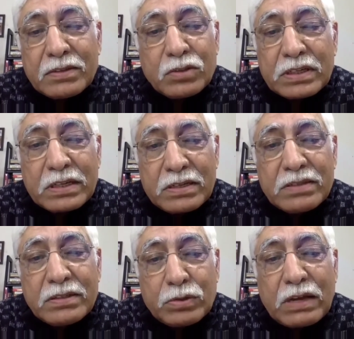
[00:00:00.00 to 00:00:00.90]
It's not
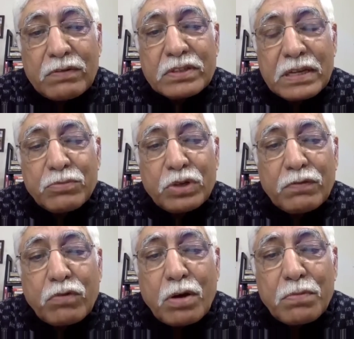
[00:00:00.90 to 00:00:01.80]
easy to have a same
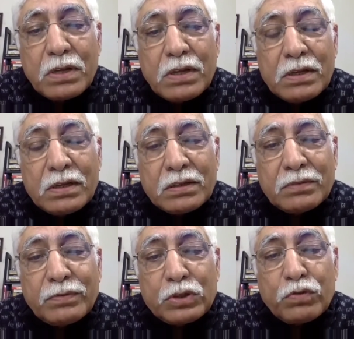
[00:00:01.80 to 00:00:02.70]
uniform
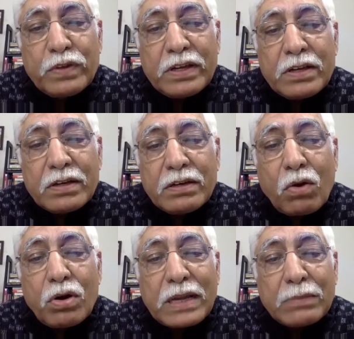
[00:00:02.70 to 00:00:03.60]
which you wear in
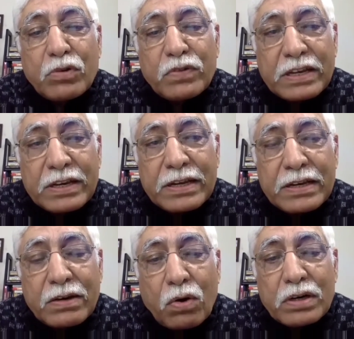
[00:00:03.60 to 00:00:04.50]
all types of
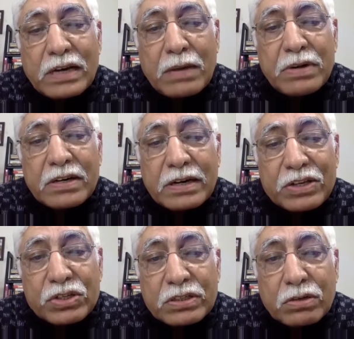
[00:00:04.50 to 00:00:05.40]
terrain, in all climate
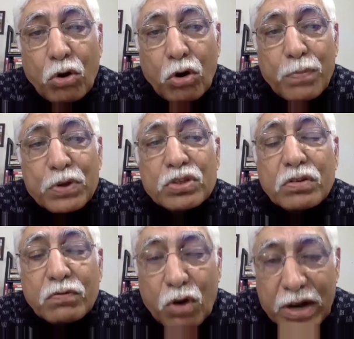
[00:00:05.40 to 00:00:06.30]
conditions, in all
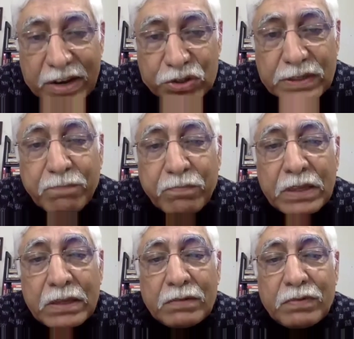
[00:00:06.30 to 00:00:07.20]
operations of war, actually.
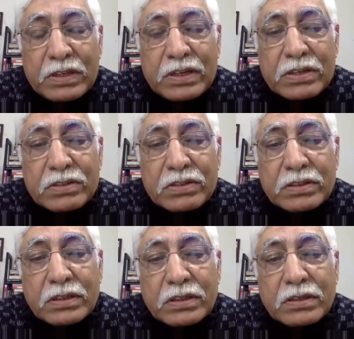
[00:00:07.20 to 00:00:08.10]
Whether it is
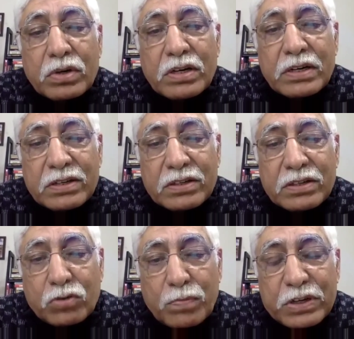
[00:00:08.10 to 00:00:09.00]

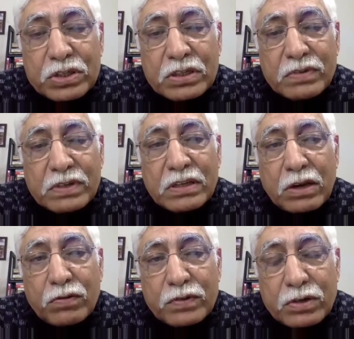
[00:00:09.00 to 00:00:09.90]
counter-terrorist operations, whether
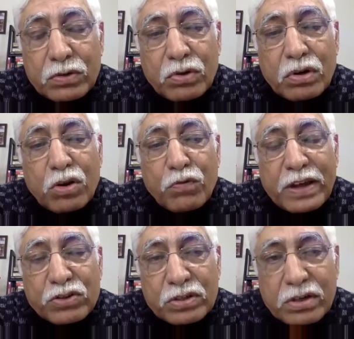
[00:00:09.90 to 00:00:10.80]
line of control or line of
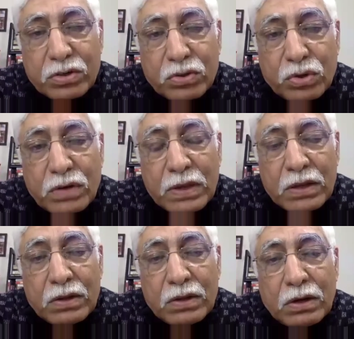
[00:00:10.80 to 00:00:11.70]
action control,
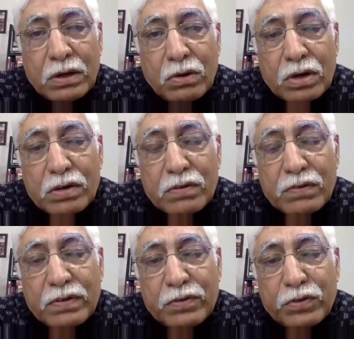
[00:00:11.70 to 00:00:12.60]
or
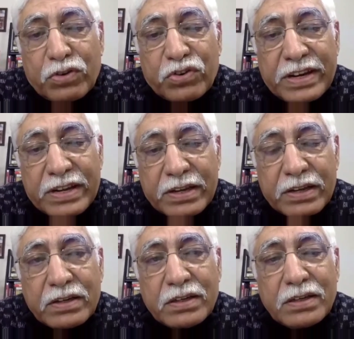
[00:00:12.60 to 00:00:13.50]
even if you're training
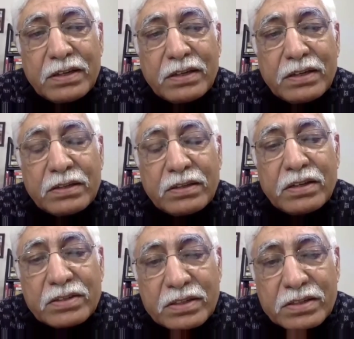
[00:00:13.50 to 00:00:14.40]
in the
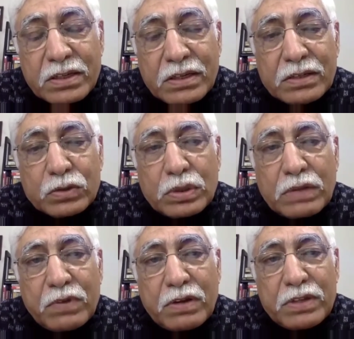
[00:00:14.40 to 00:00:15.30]
deserts. So
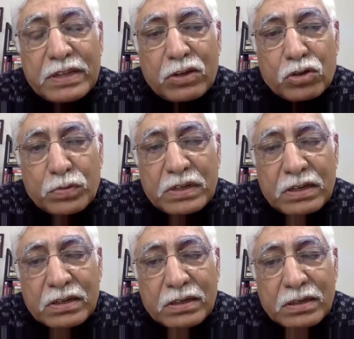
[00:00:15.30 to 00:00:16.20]
everything has to be
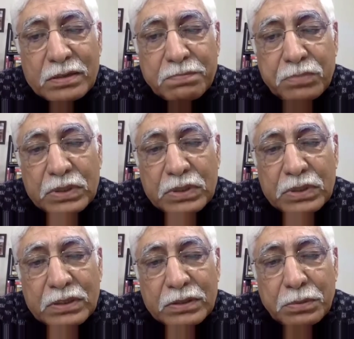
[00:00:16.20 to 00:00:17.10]

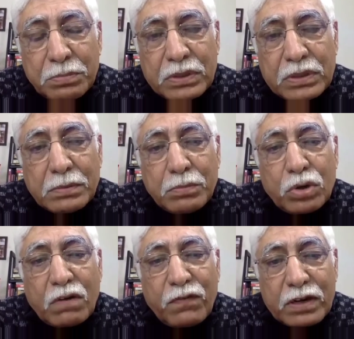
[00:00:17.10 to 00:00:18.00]
a little,
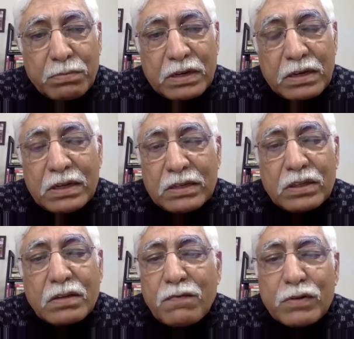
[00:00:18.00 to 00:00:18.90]
more comfortable.
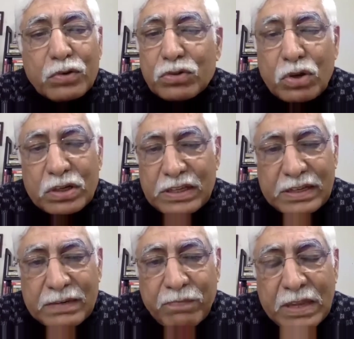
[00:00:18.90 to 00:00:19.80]
The comfort was not
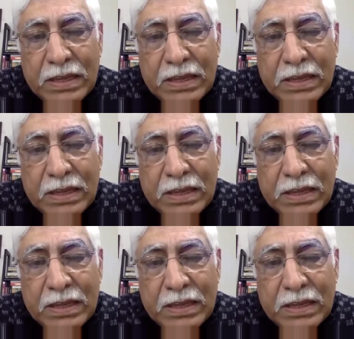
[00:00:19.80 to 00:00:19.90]
there.